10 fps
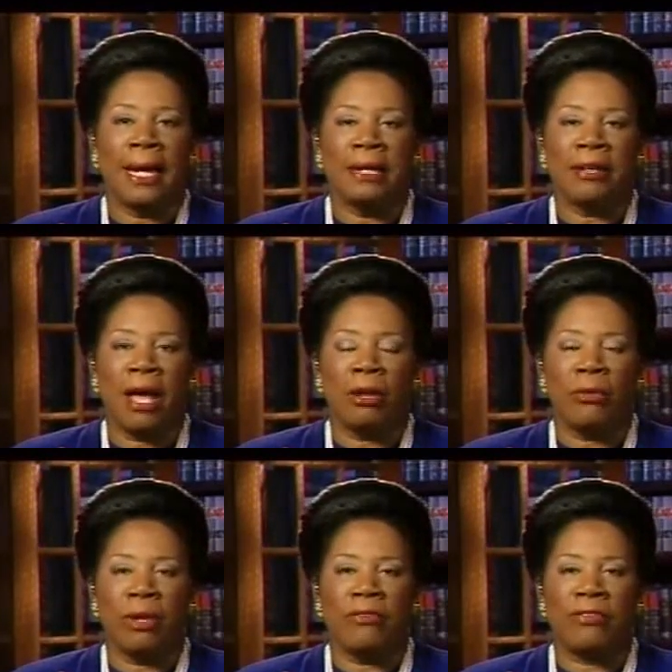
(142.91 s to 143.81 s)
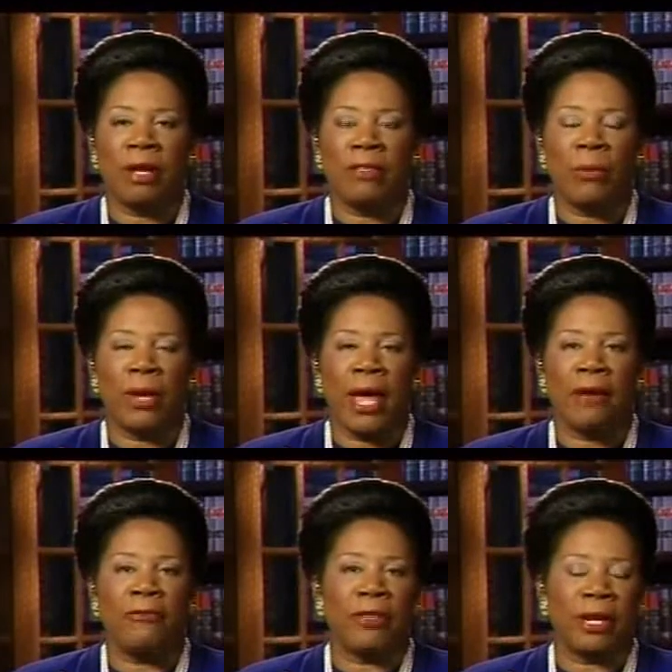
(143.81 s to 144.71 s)
intolerance that we
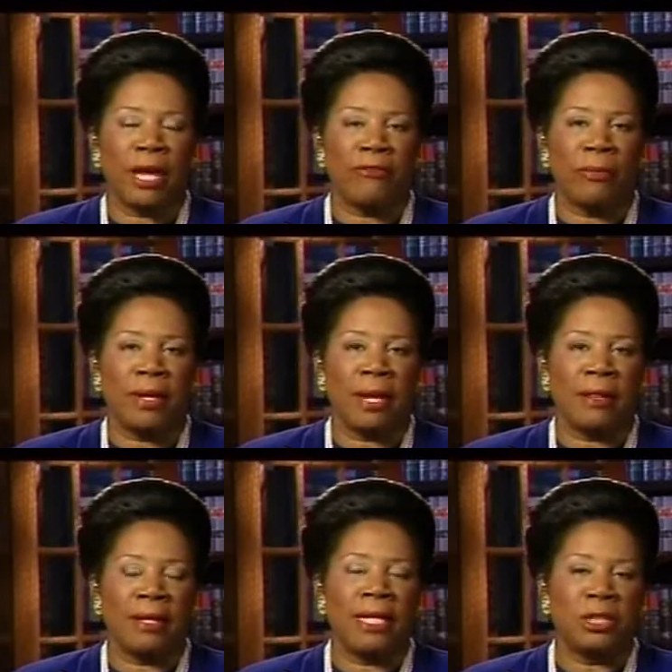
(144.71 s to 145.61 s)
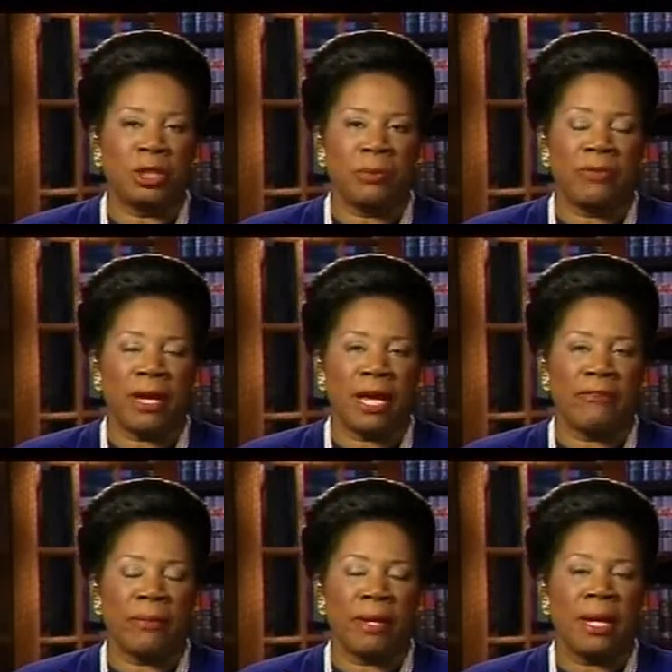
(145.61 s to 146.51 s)
have for that government and the leadership of that
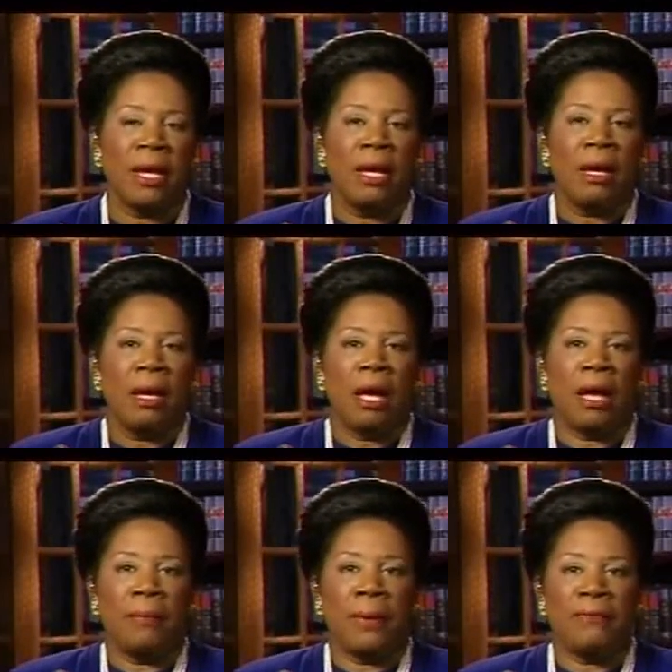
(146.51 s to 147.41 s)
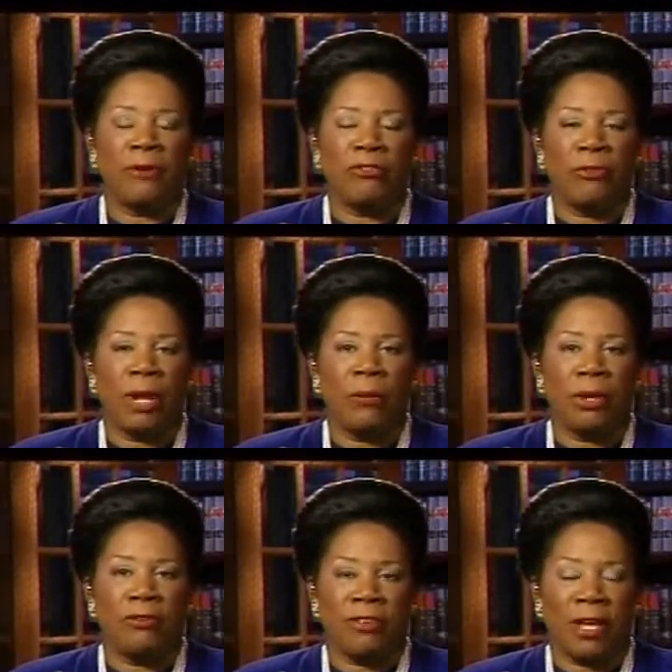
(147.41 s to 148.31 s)
government. But first of all, I
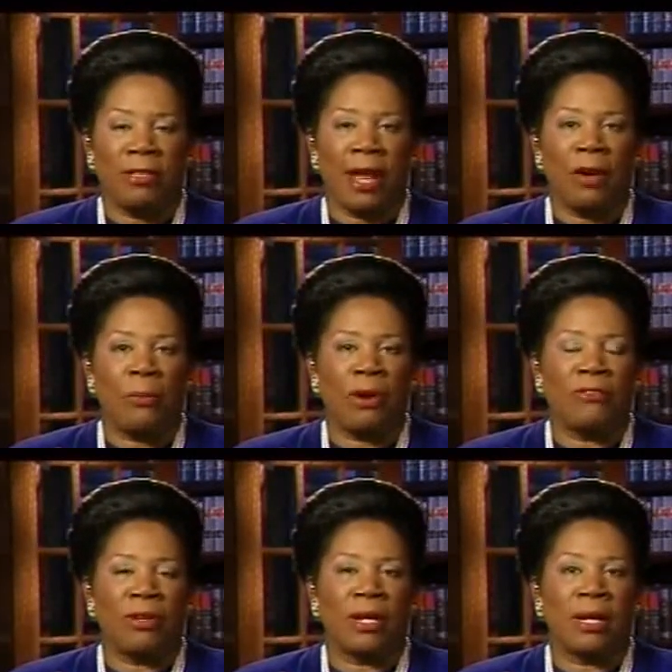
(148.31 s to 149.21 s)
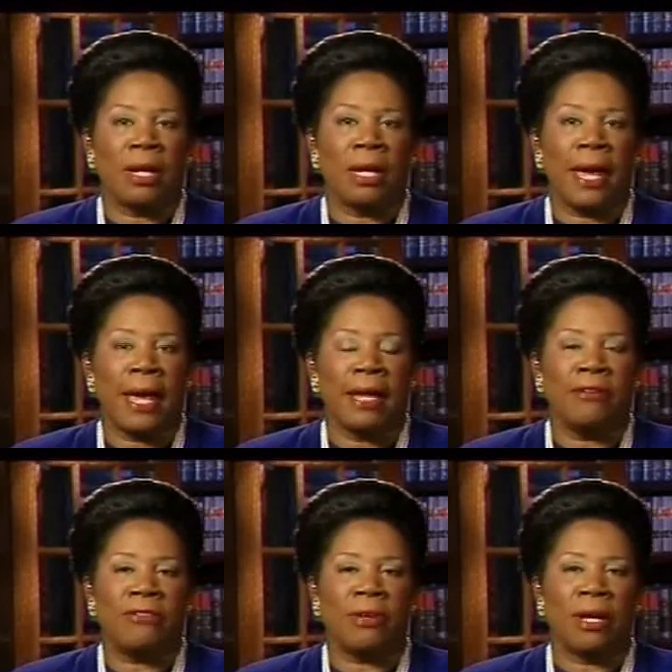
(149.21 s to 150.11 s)
want to say that our president
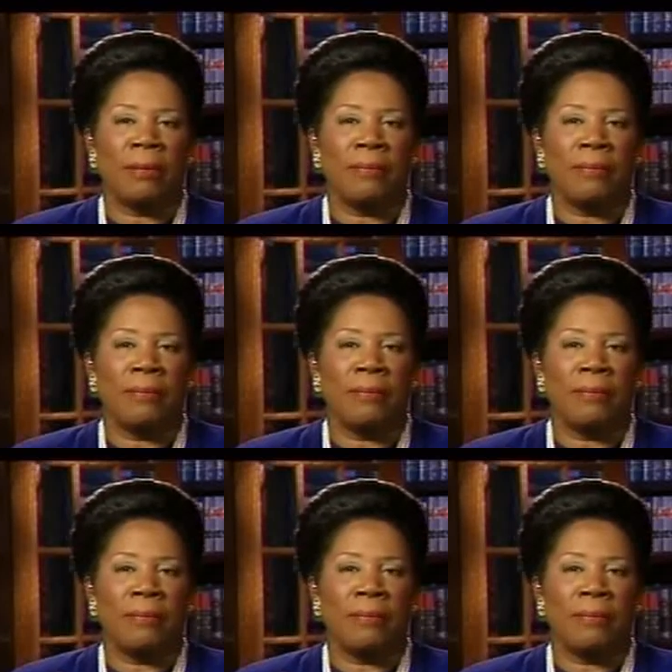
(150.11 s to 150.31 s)
has